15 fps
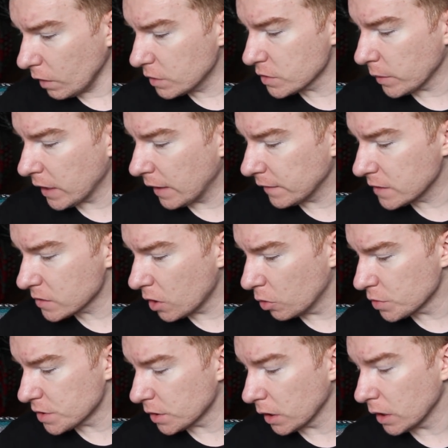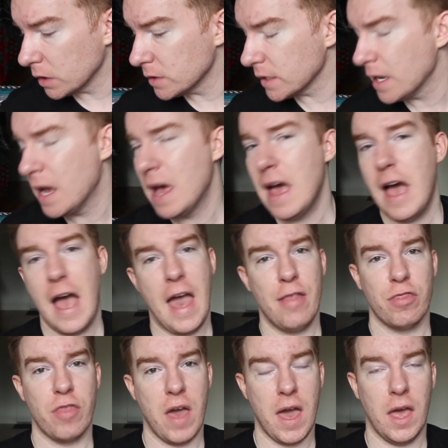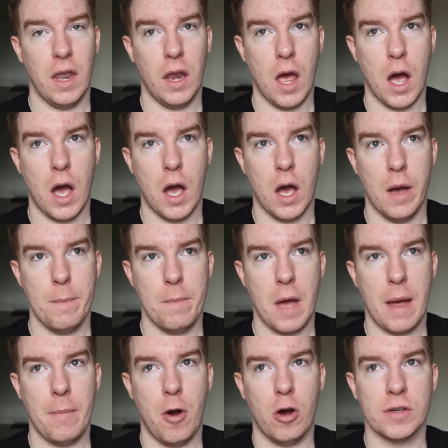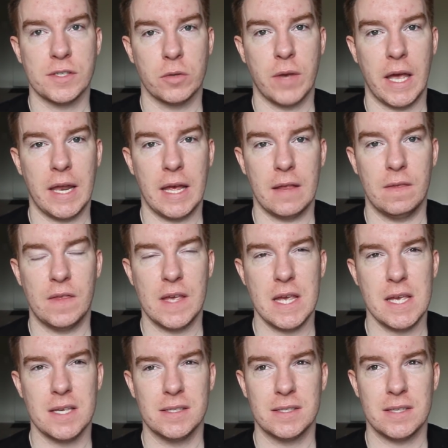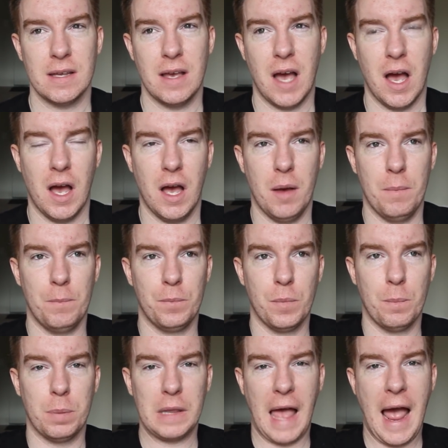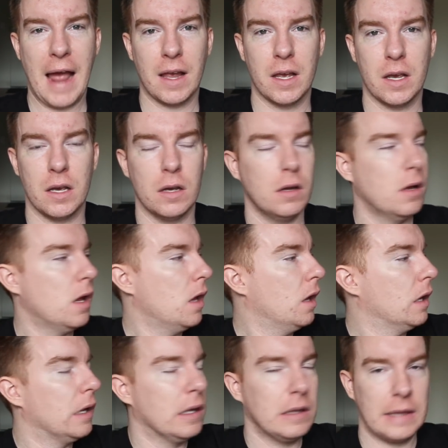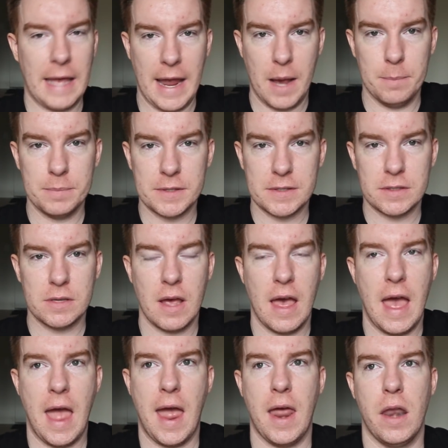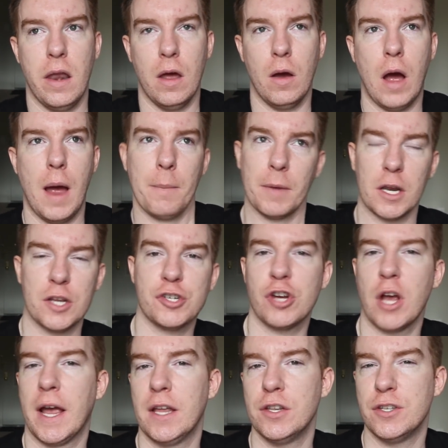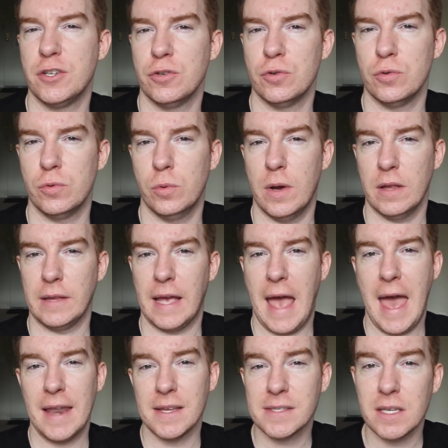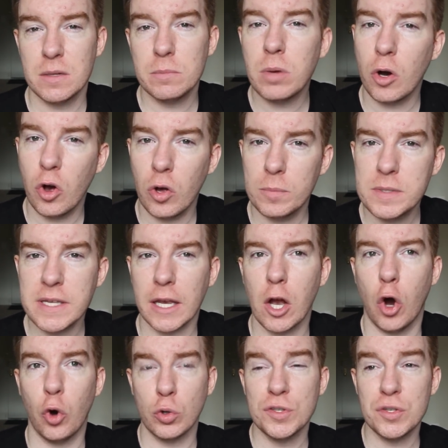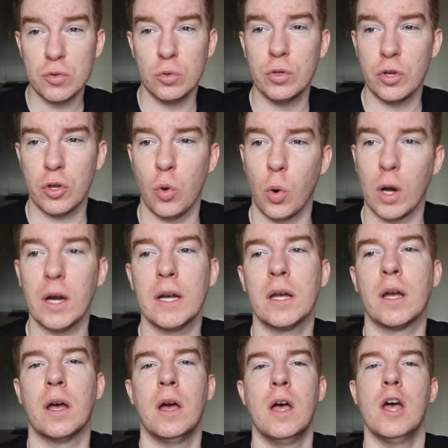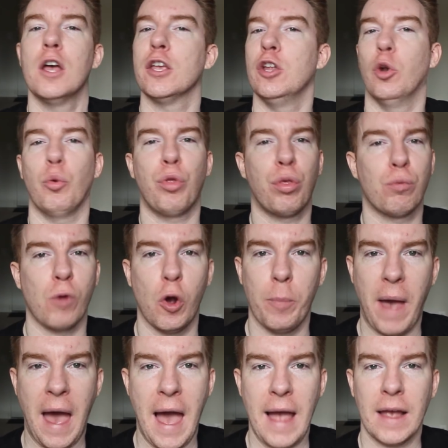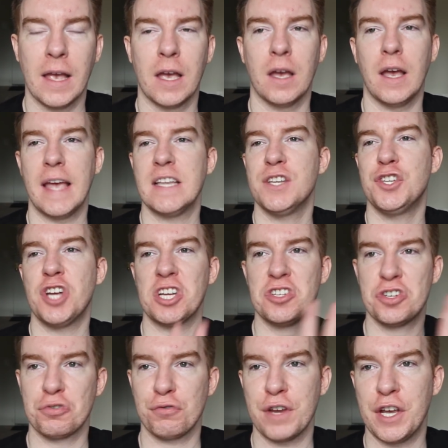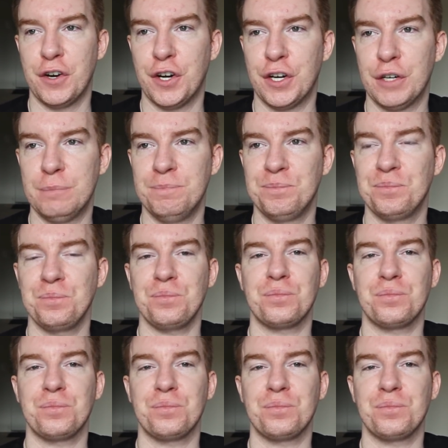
So I got these coasters. And then um, I'm also getting these uh, black lamps. And I'm going to try and do like Edison bulbs, like old school New York, you know, throwback, industrial,